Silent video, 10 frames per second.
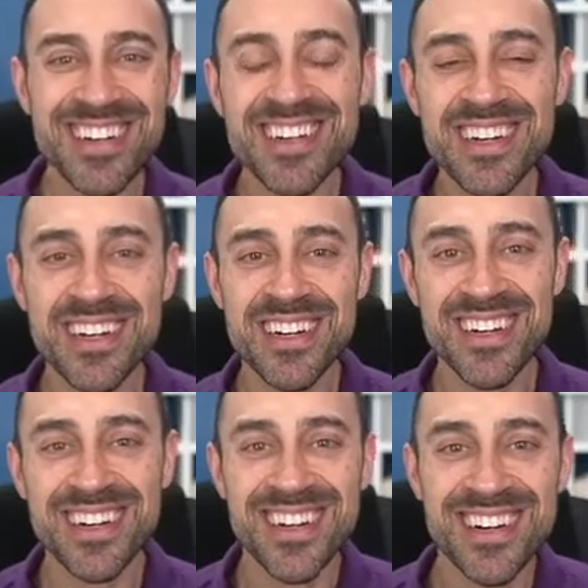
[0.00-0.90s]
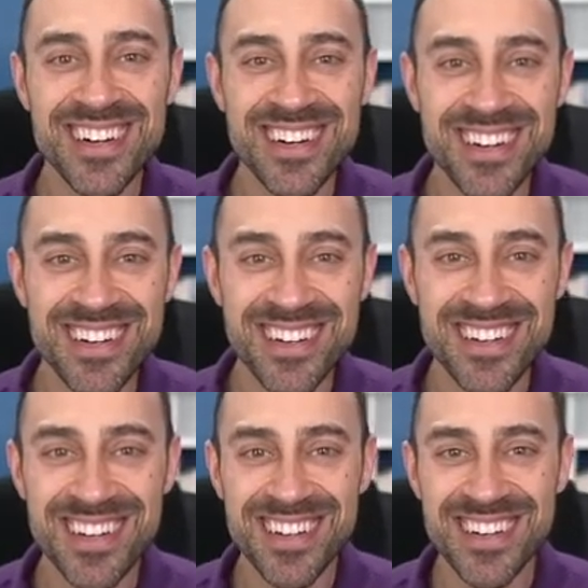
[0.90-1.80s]

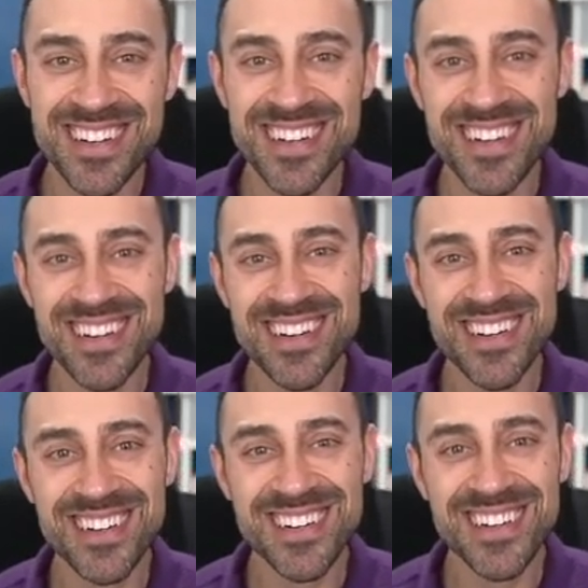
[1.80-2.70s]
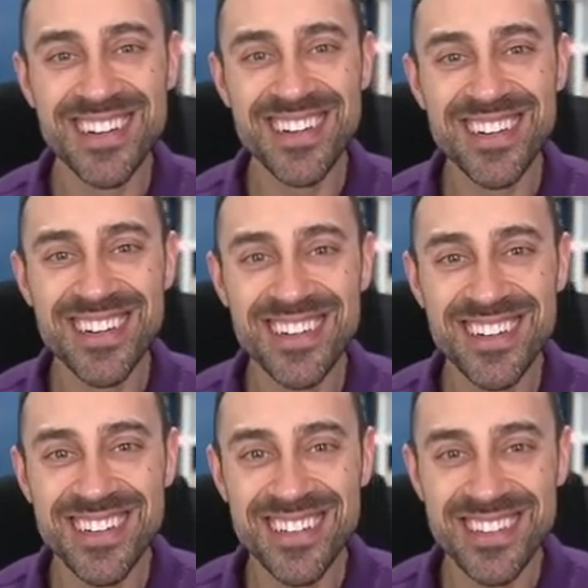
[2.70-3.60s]

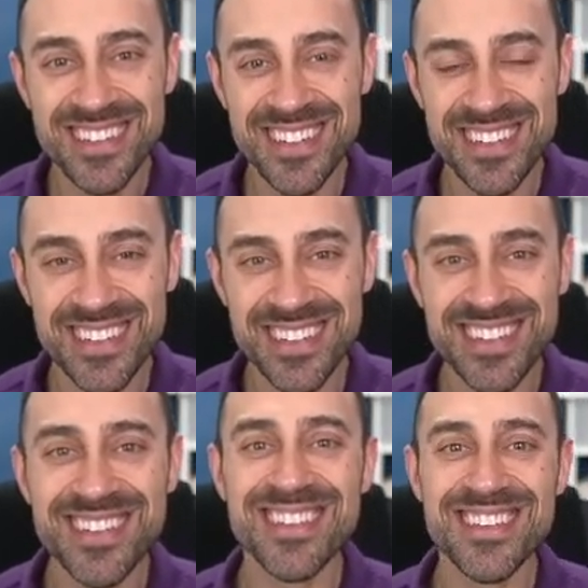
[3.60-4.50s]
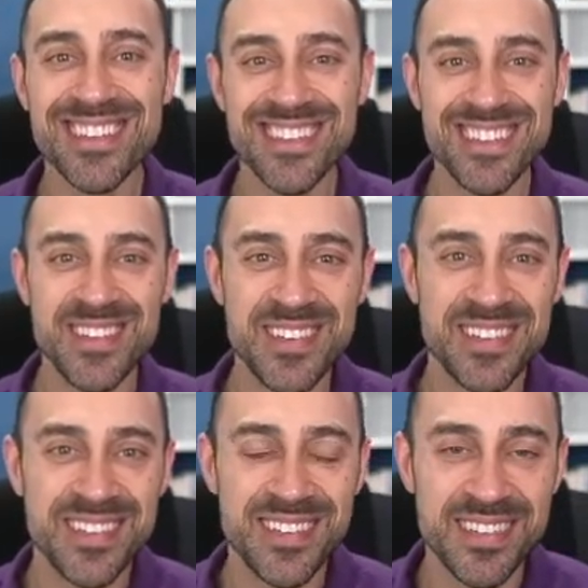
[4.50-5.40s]

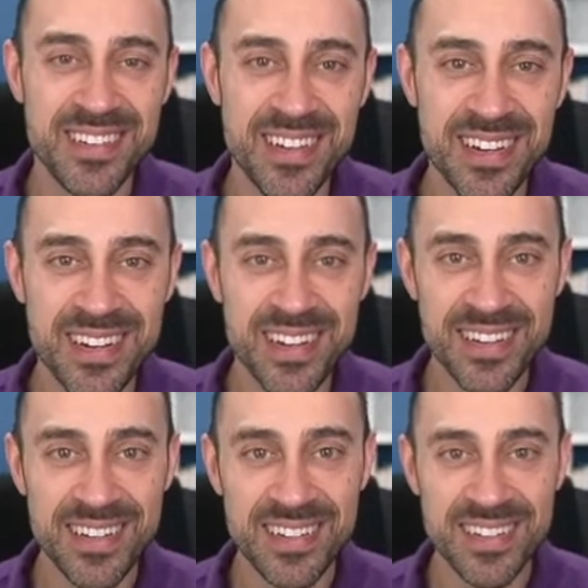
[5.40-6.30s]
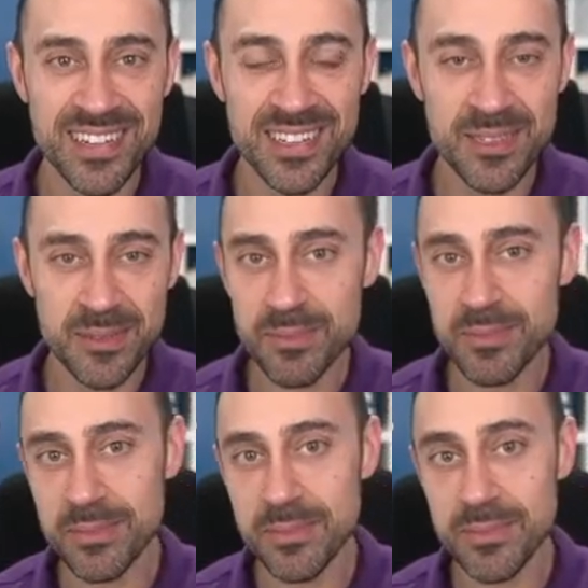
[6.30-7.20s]
(silent)